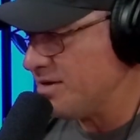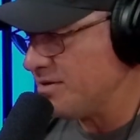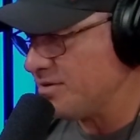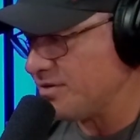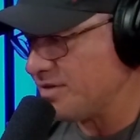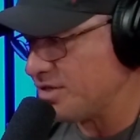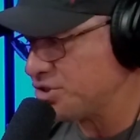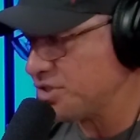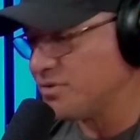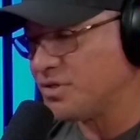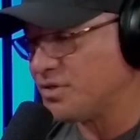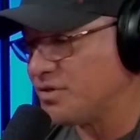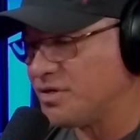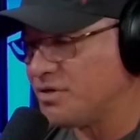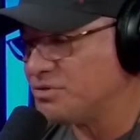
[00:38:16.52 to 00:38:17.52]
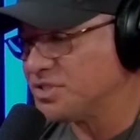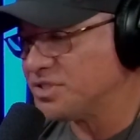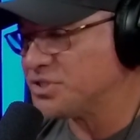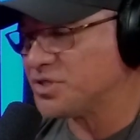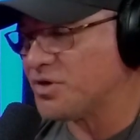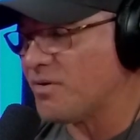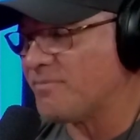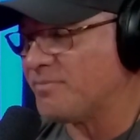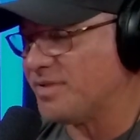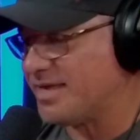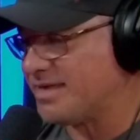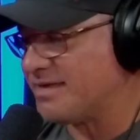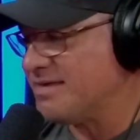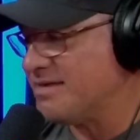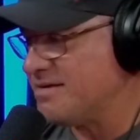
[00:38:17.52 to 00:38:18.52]
do they show do they usually show up
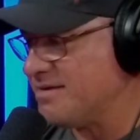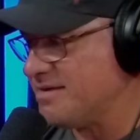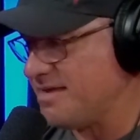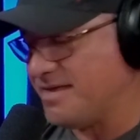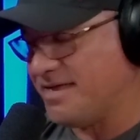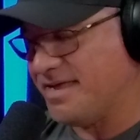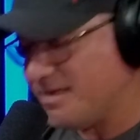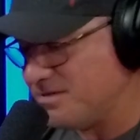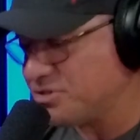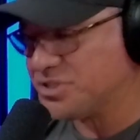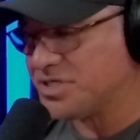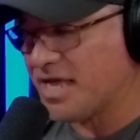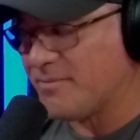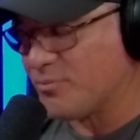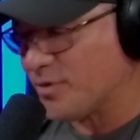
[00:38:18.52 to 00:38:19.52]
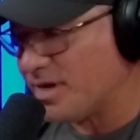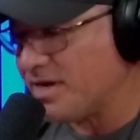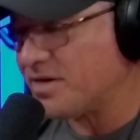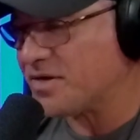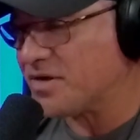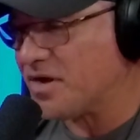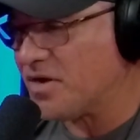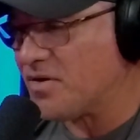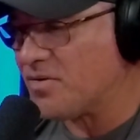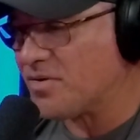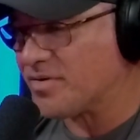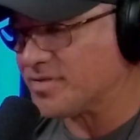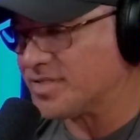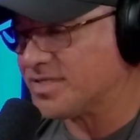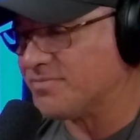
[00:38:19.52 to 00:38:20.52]
like in shape ready to go
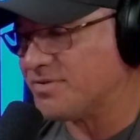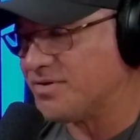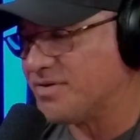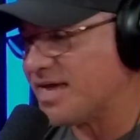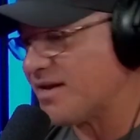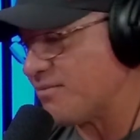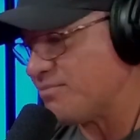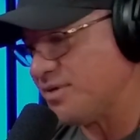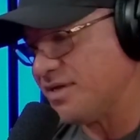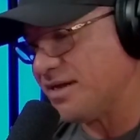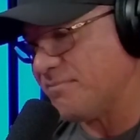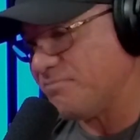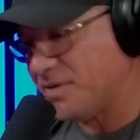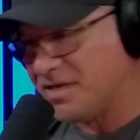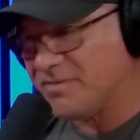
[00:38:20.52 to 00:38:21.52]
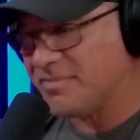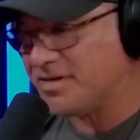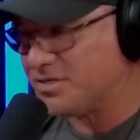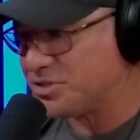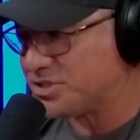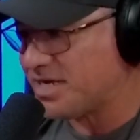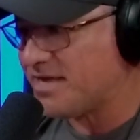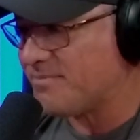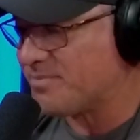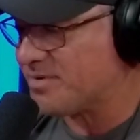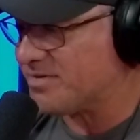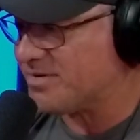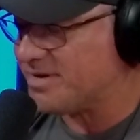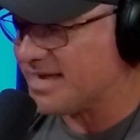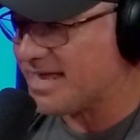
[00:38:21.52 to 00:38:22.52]
or is it something you gotta you gotta beat them into shape
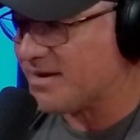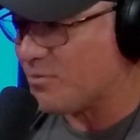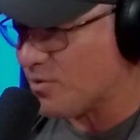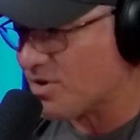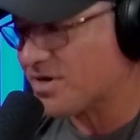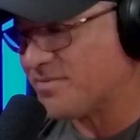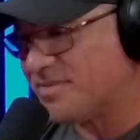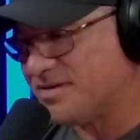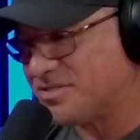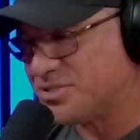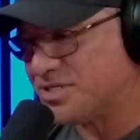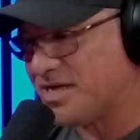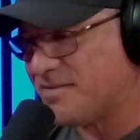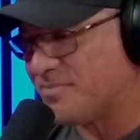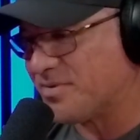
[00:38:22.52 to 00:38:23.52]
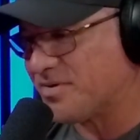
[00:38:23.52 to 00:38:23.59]
or you gotta work them into shape